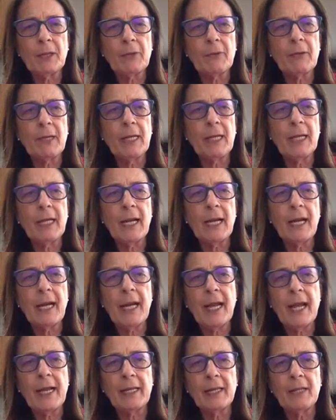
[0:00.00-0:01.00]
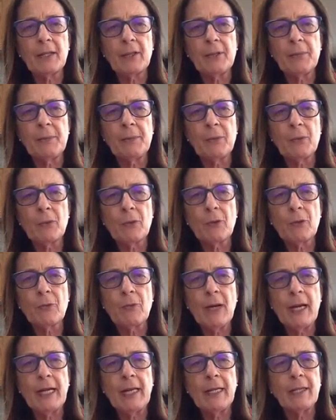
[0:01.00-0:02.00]
green, I added a little bit more
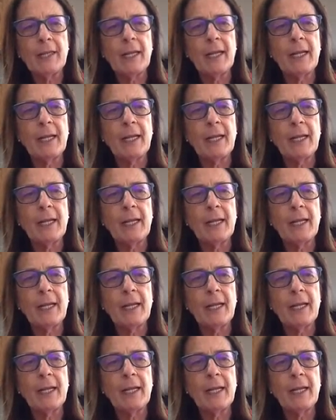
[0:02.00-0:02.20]
white,